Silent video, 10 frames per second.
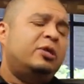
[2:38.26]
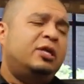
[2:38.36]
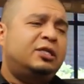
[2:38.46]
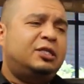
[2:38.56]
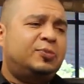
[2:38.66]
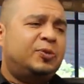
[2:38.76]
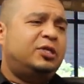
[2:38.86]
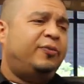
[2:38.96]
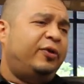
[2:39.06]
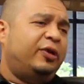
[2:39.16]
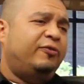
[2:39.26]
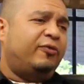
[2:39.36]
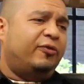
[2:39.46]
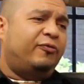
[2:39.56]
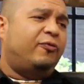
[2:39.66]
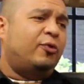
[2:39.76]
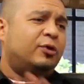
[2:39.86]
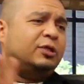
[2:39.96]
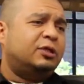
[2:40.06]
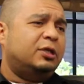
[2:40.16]
this is specifically for
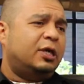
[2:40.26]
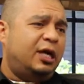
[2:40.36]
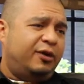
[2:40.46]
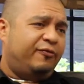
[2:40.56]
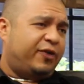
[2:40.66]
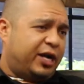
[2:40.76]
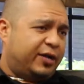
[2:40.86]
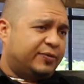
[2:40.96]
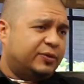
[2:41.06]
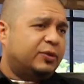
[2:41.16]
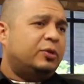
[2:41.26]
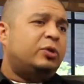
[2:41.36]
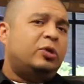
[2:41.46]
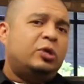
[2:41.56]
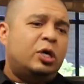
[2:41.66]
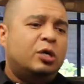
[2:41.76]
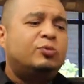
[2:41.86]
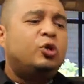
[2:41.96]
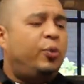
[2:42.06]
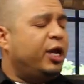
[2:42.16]
4s and
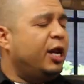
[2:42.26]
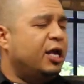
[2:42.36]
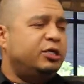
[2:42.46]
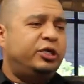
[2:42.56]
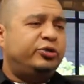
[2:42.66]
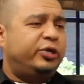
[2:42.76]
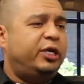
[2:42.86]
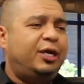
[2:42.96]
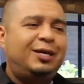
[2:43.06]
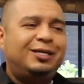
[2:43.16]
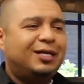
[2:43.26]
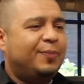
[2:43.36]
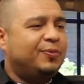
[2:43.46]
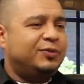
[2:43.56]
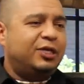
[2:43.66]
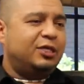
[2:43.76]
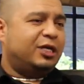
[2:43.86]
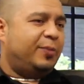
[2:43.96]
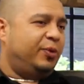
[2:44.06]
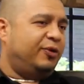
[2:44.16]
5s. So we can actually treat any type of skin
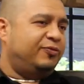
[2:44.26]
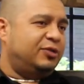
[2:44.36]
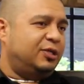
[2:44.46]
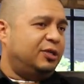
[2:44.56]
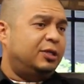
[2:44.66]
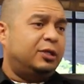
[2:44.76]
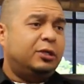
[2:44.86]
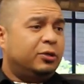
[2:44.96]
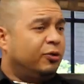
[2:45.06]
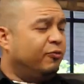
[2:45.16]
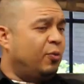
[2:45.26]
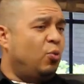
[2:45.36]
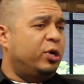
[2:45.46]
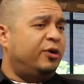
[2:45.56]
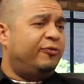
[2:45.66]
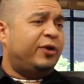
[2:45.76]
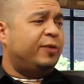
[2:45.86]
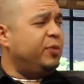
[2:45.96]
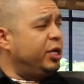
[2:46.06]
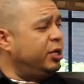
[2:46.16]
type in our facility from 1 to
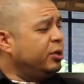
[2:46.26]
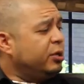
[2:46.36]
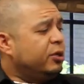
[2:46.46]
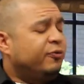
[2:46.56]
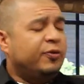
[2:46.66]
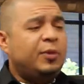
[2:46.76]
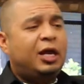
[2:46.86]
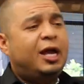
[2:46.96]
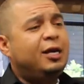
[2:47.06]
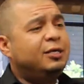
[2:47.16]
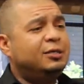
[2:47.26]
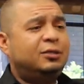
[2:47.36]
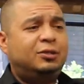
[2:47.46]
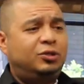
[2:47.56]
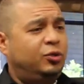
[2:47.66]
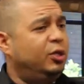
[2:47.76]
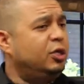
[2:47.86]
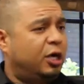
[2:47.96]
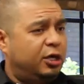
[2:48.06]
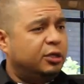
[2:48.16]
5, meaning from the lightest to the
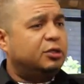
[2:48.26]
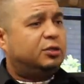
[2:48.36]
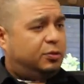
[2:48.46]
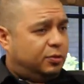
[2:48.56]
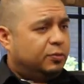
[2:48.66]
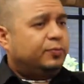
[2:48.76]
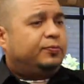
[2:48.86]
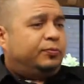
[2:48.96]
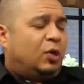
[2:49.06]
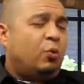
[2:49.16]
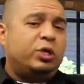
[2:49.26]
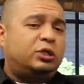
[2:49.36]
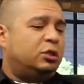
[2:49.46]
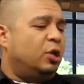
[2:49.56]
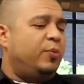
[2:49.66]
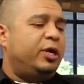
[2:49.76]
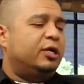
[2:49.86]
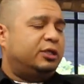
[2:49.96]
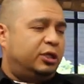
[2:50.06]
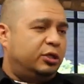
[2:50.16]
darkest, which nobody
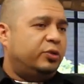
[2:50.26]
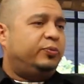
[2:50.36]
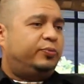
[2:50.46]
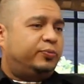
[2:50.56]
else can do.